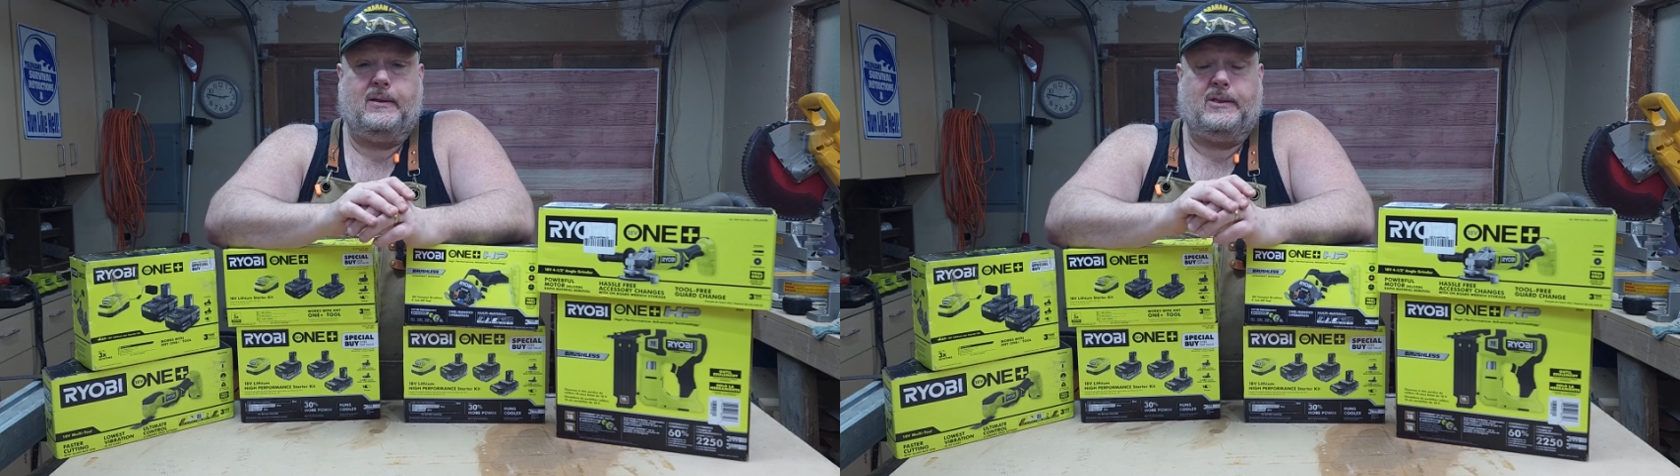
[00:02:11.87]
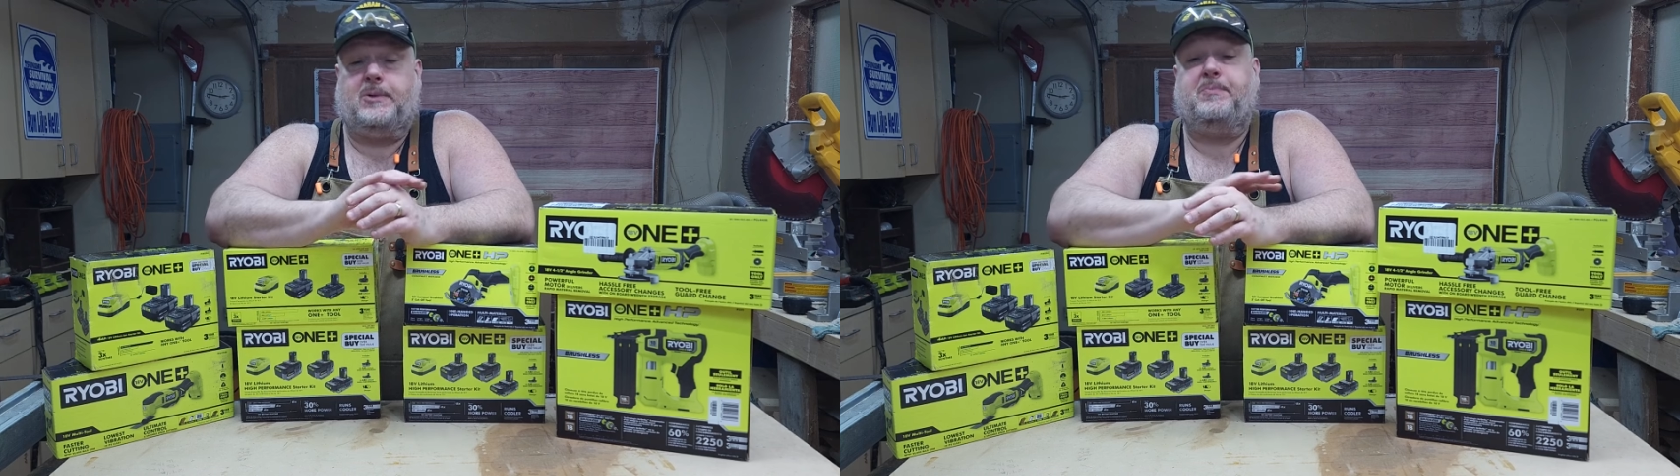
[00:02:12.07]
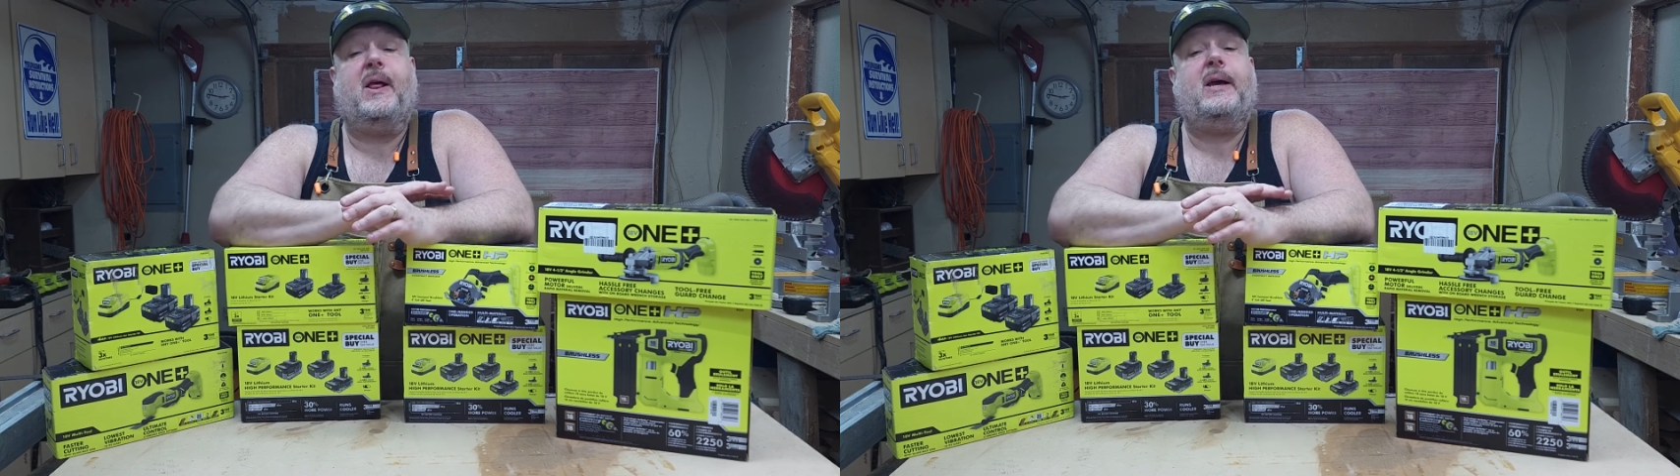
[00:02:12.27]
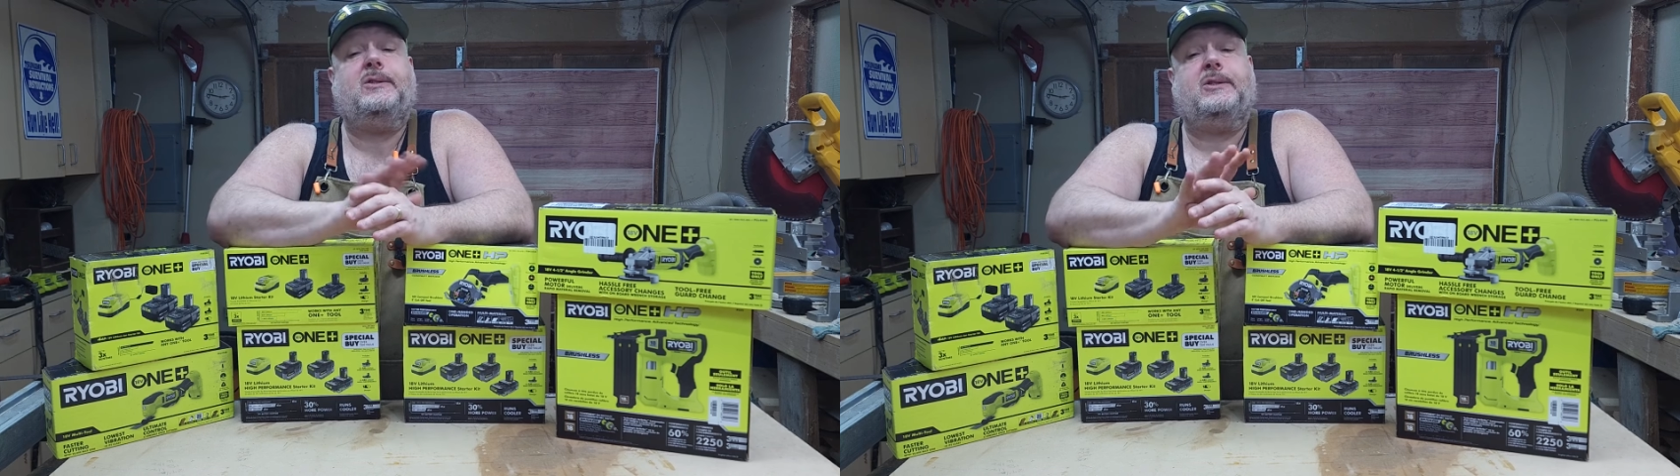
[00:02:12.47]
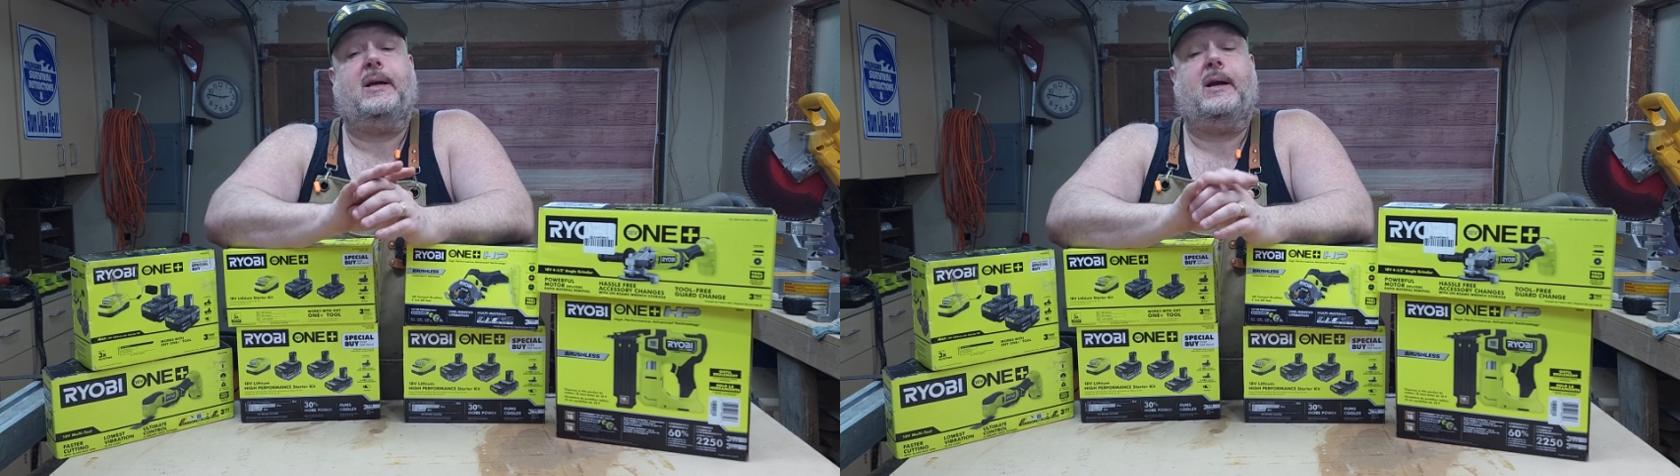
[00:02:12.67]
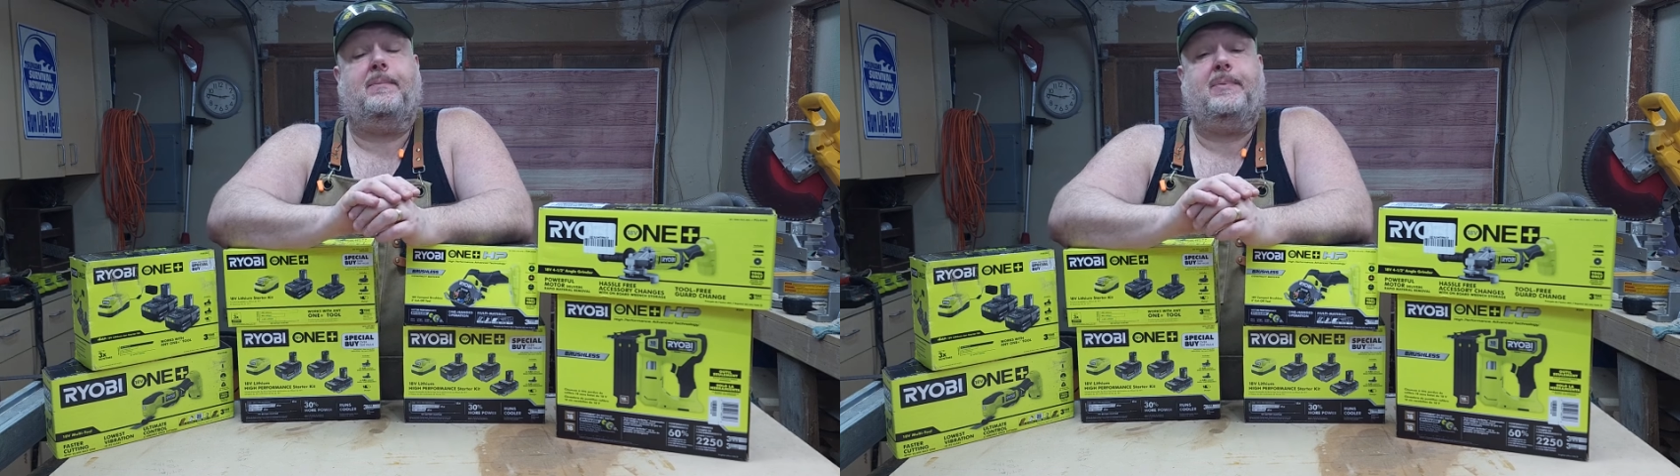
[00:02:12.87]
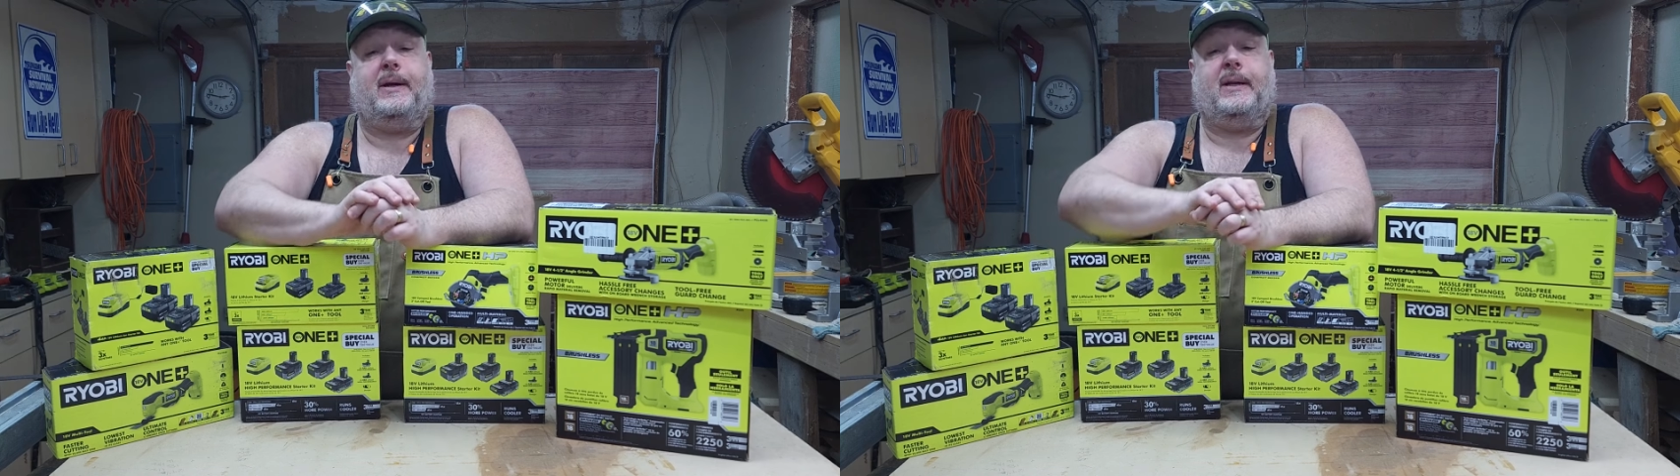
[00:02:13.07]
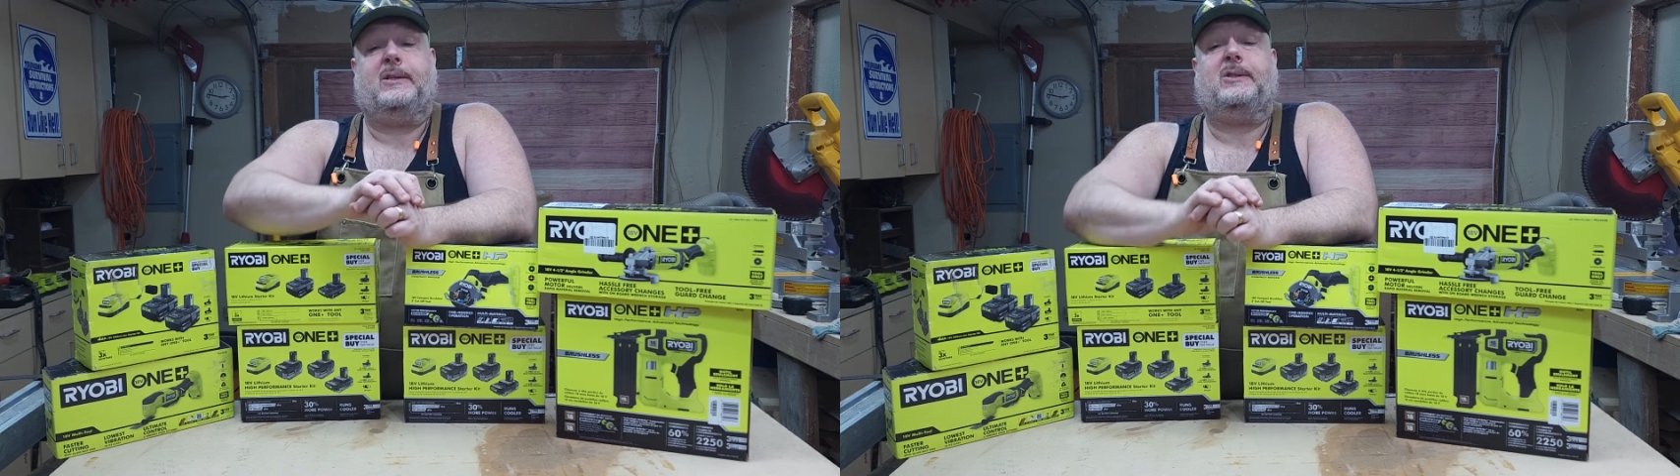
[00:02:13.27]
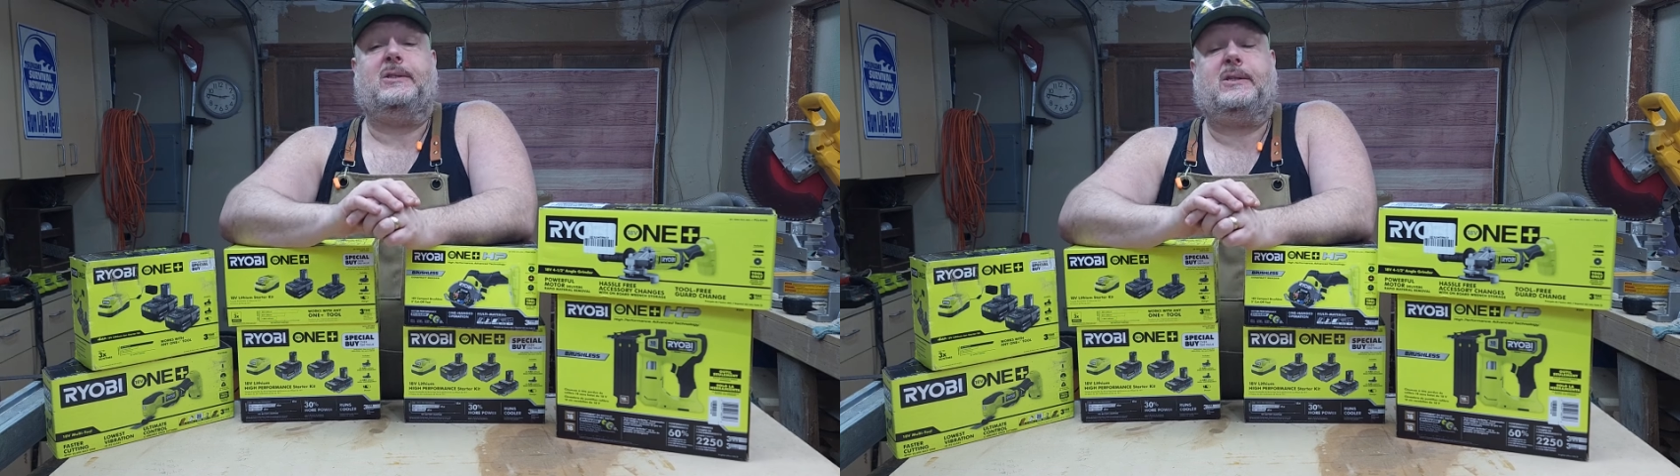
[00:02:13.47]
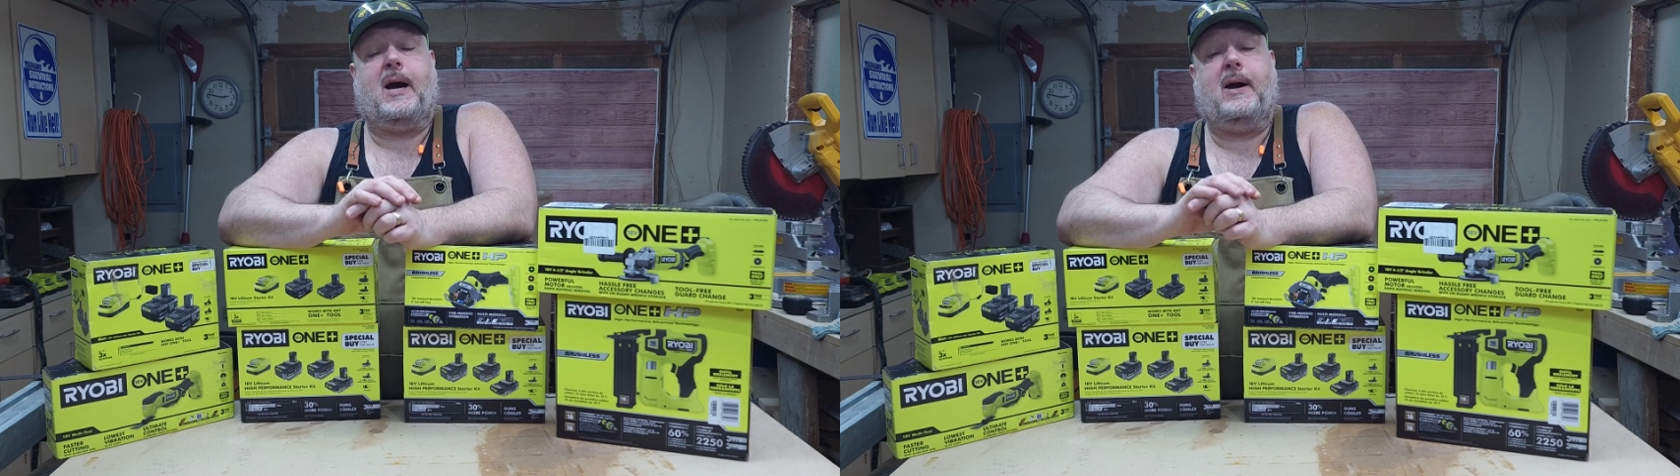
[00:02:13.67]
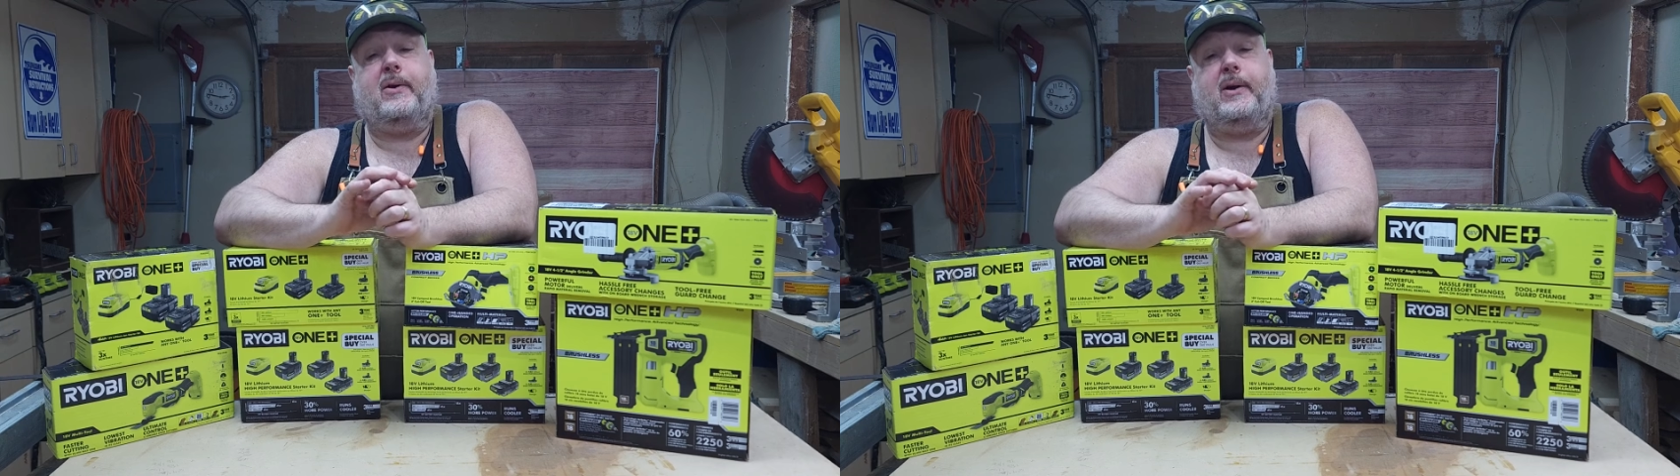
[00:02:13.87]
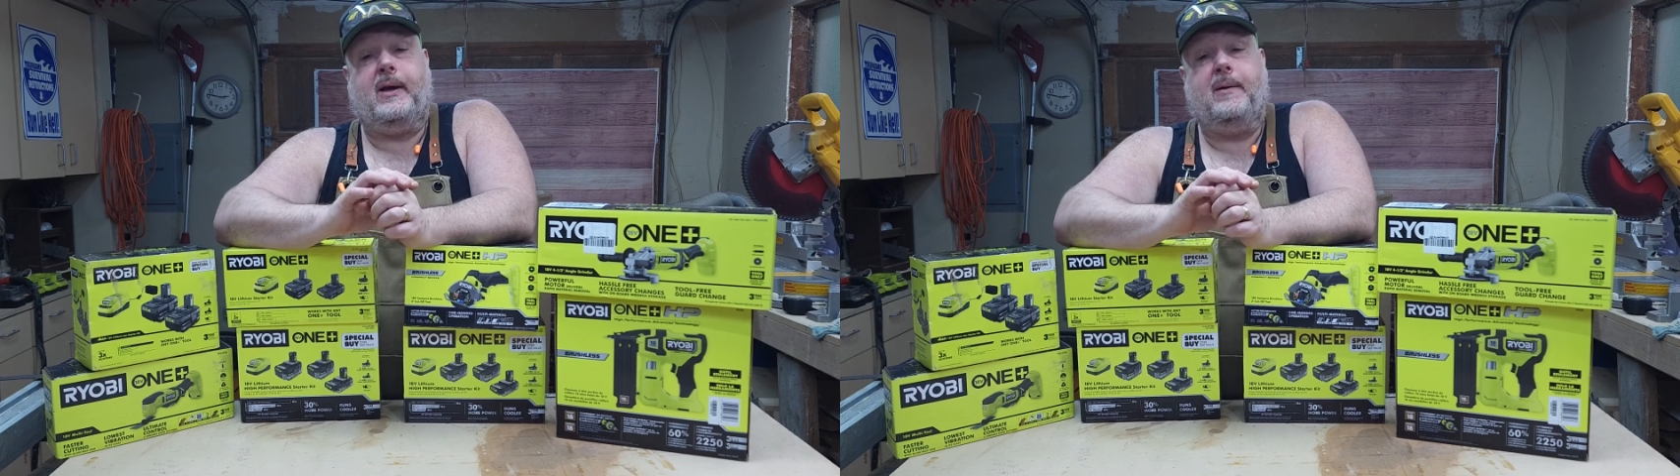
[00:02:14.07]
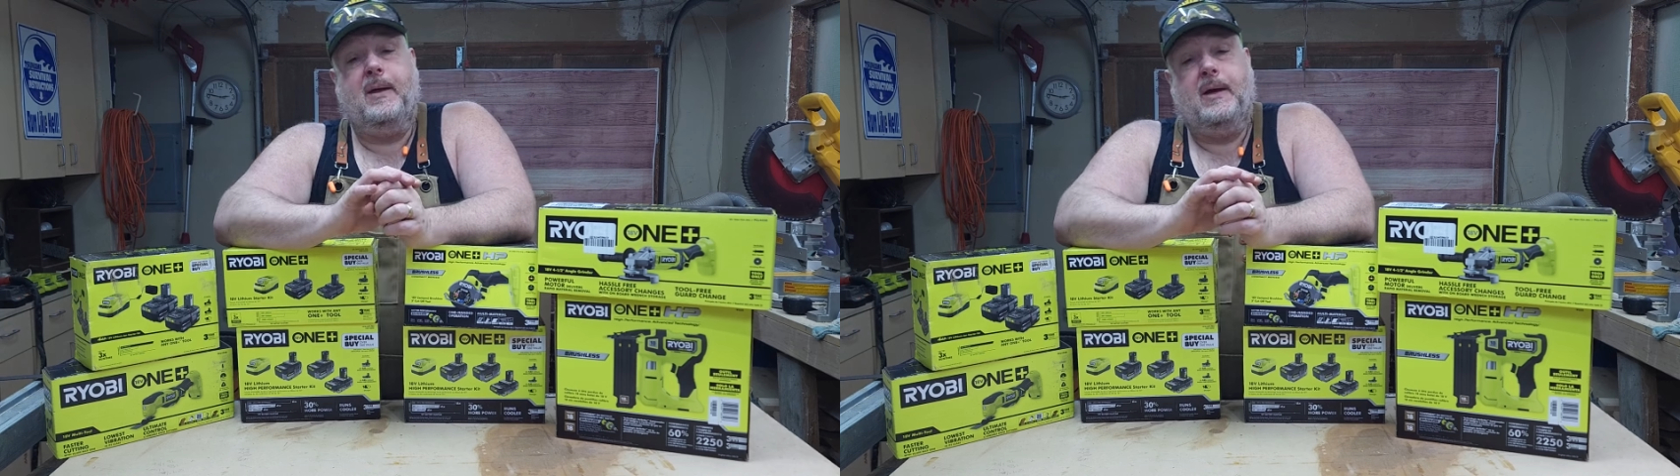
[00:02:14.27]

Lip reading: display set up in its entirety.